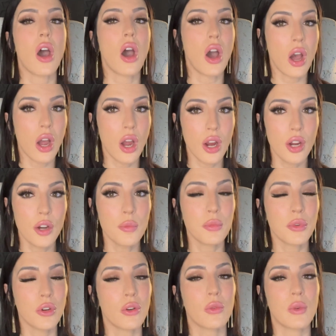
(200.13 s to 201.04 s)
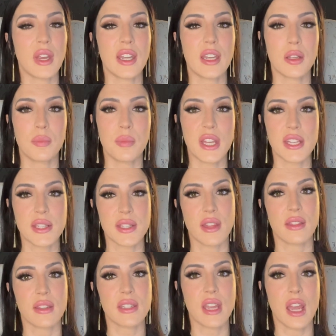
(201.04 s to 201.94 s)
are prorated based
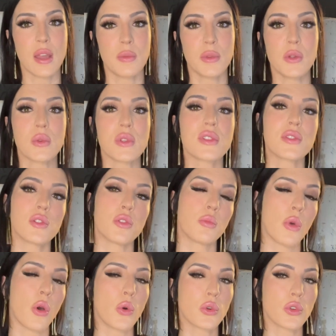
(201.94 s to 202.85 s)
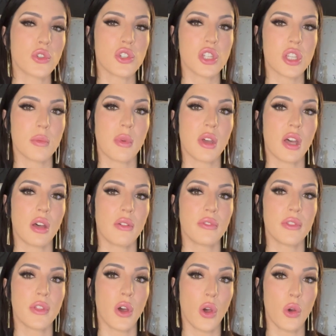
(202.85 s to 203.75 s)
on the time you assume ownership
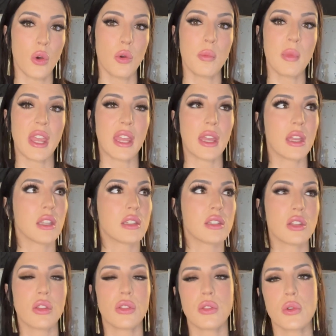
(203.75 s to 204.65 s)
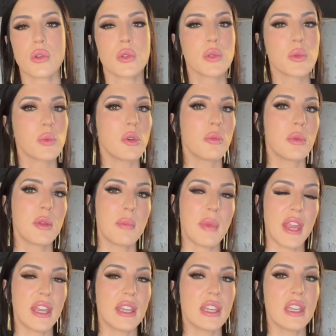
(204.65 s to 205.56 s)
of the home, and those will be
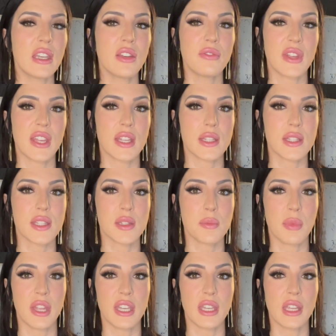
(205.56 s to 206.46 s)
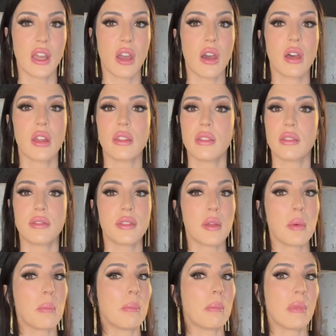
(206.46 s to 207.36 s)
paid in advance depending on
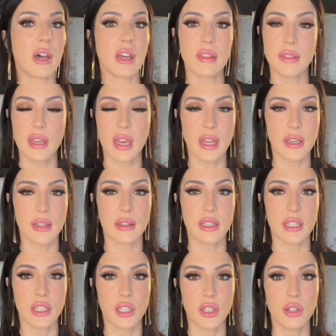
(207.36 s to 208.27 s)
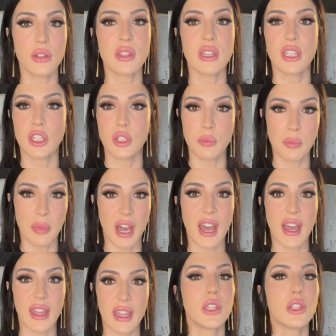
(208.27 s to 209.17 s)
the month out of the year that you
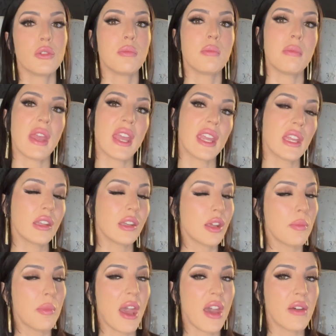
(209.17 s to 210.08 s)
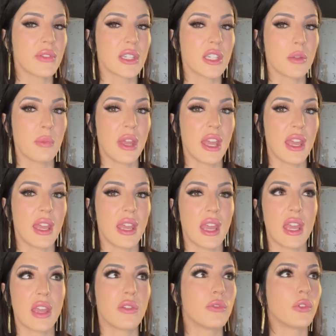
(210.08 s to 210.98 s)
buy. You may end up having to pay
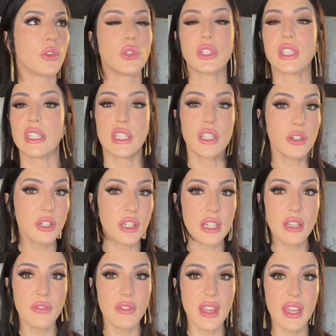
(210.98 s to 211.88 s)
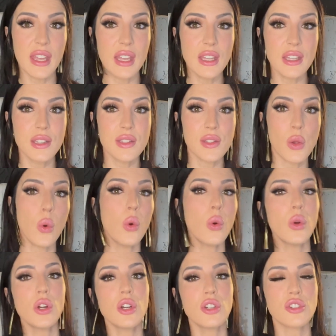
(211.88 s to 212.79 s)
a full year in advance
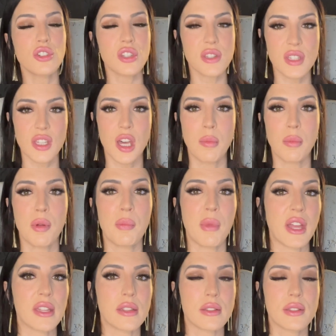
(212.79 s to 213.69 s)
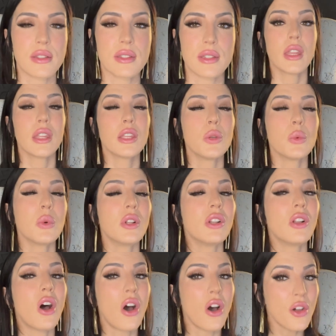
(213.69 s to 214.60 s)
or just a couple months. You
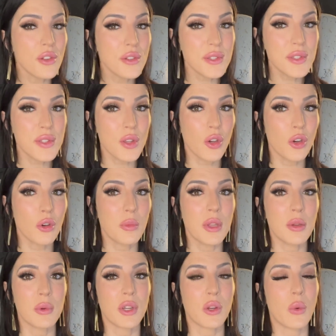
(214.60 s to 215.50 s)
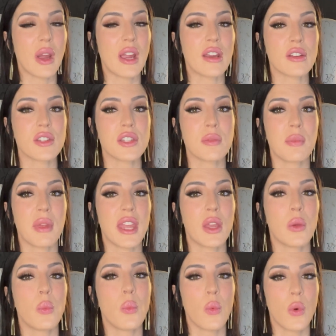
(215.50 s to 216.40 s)
will also be required to
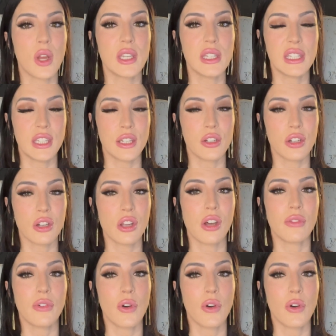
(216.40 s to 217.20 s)
pay 1 year of